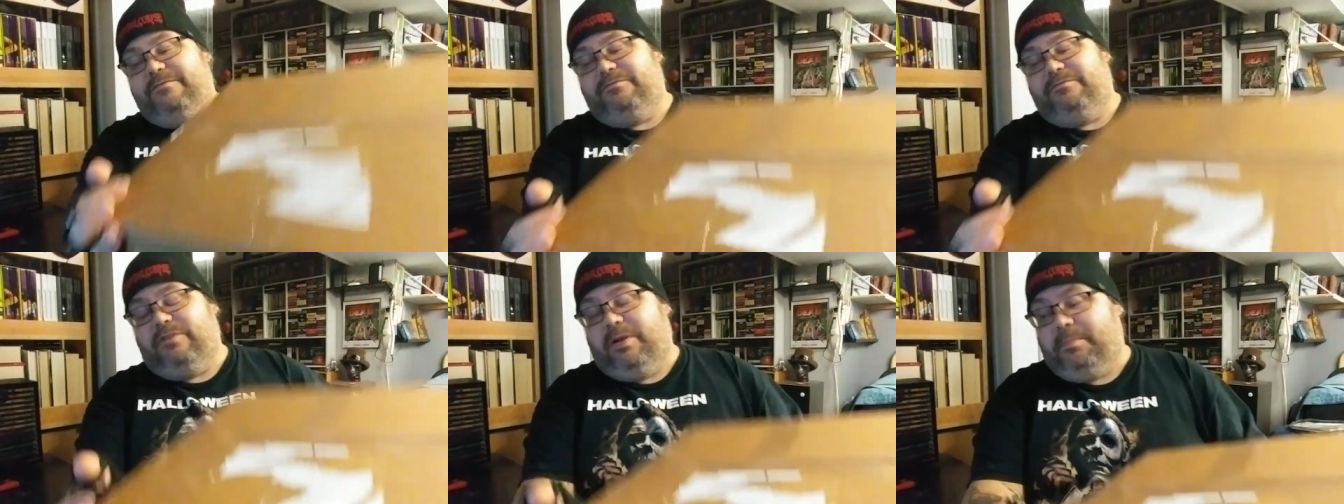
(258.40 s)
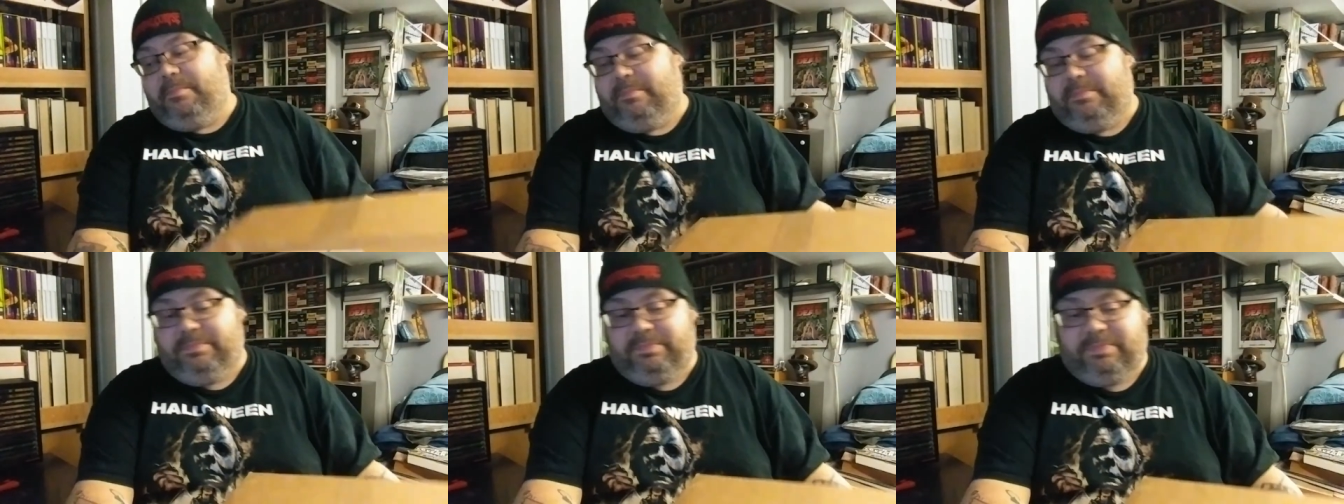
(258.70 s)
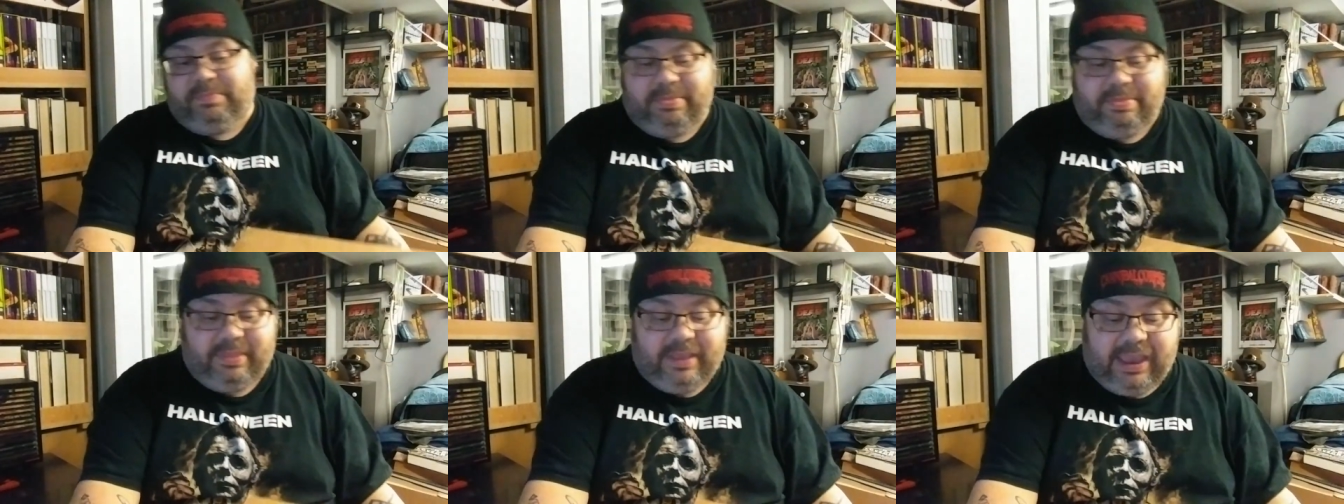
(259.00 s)
From
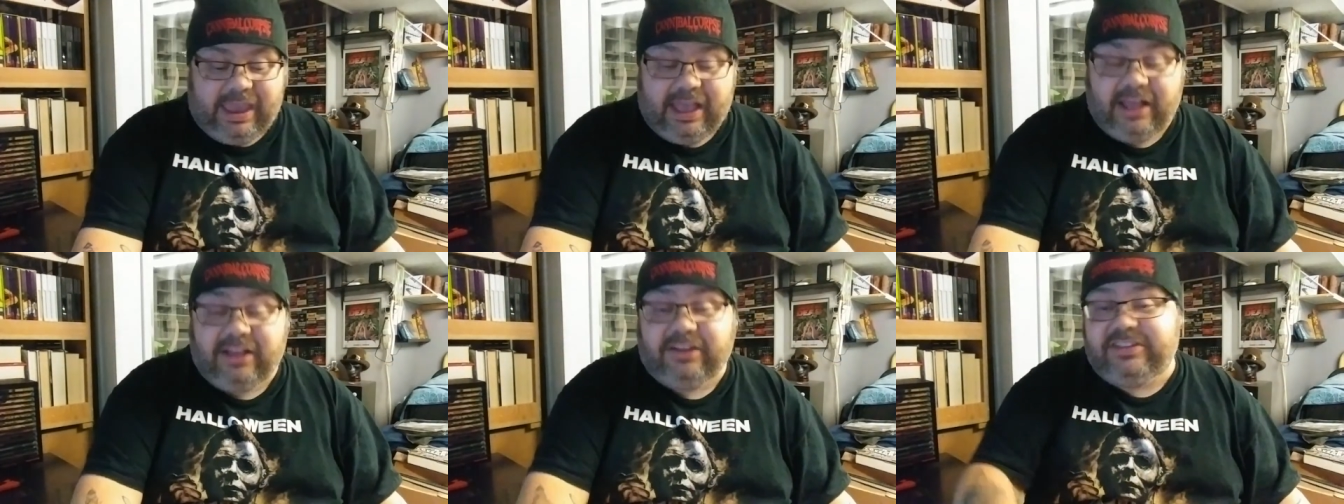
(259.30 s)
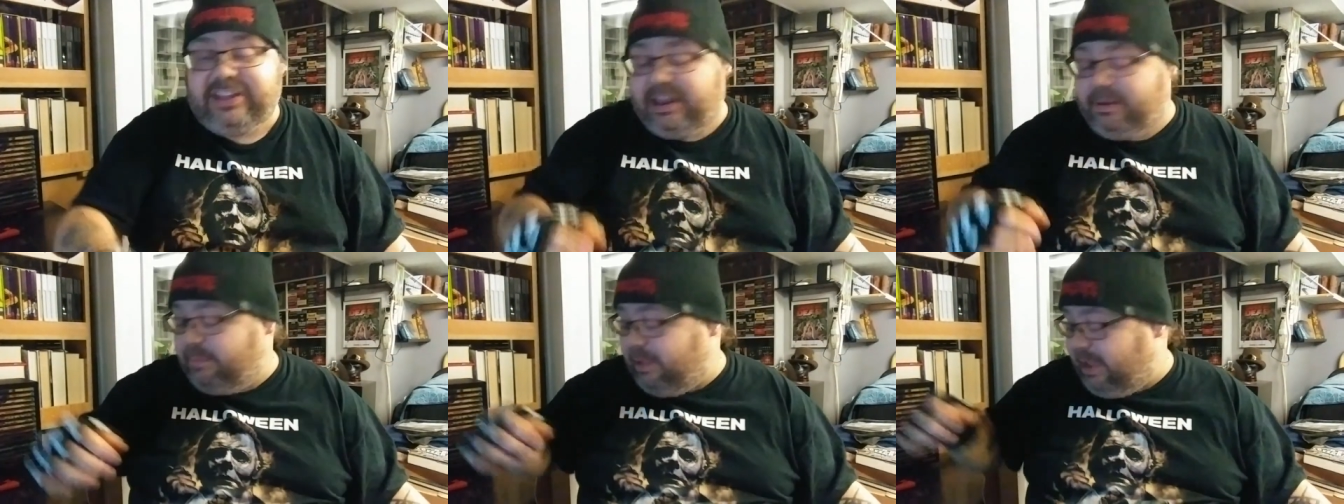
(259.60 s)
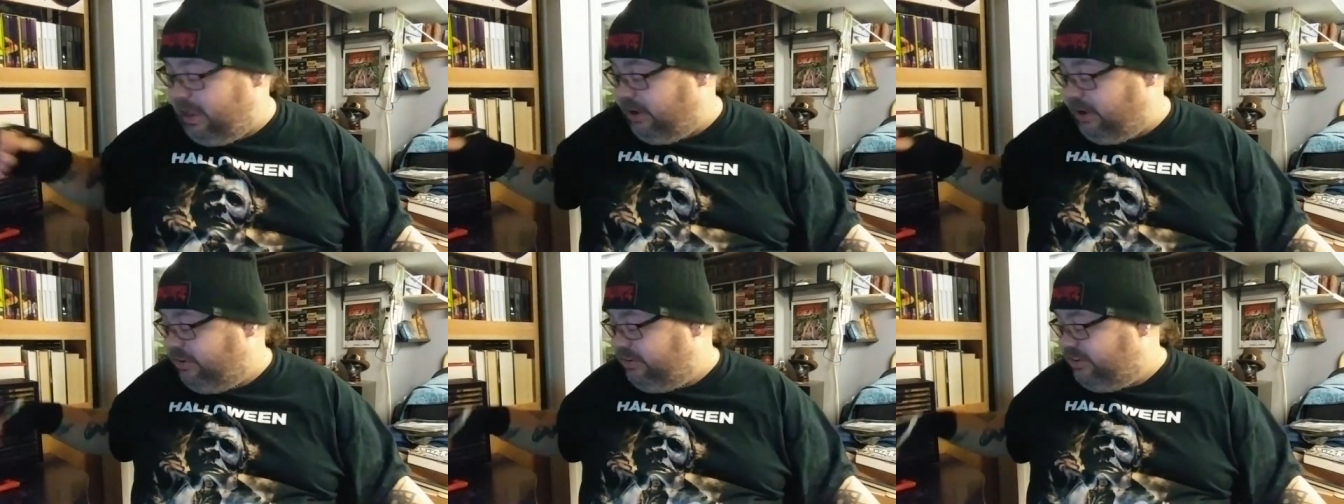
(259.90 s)
Hell's
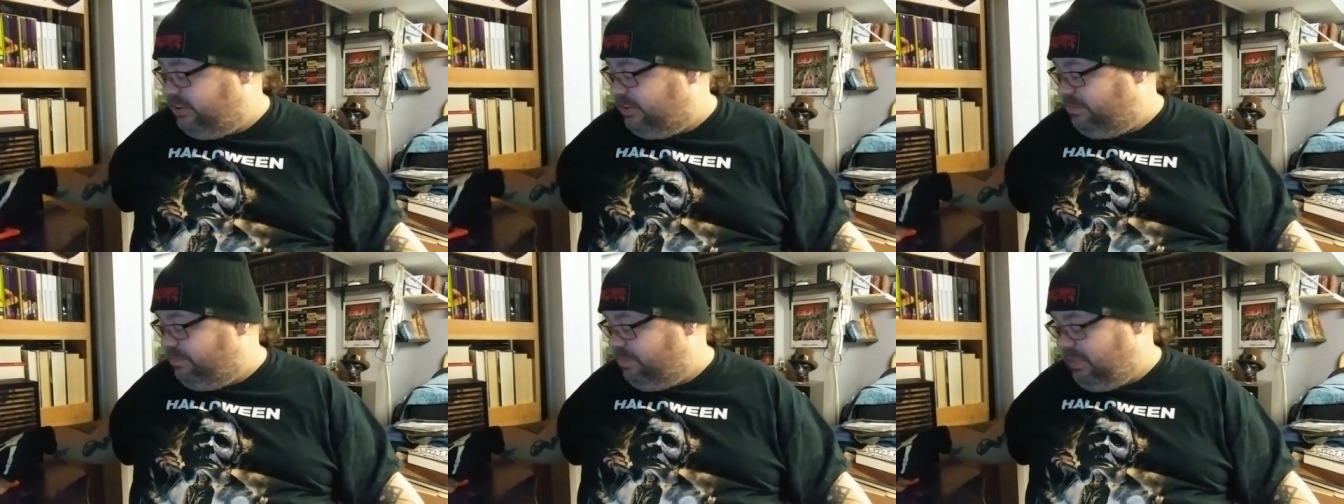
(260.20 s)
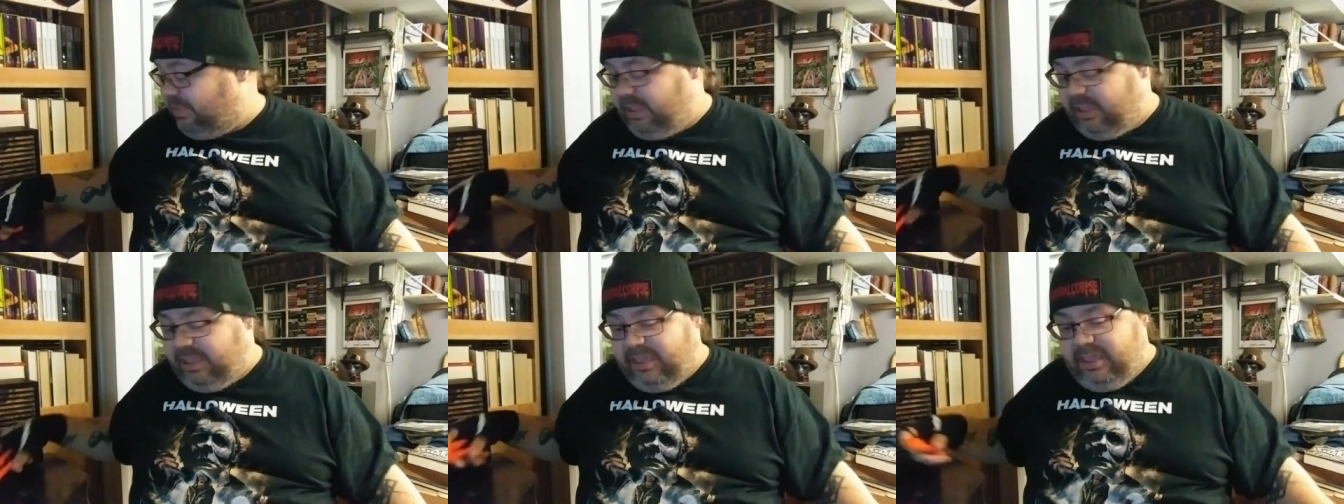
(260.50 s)
Headbangers.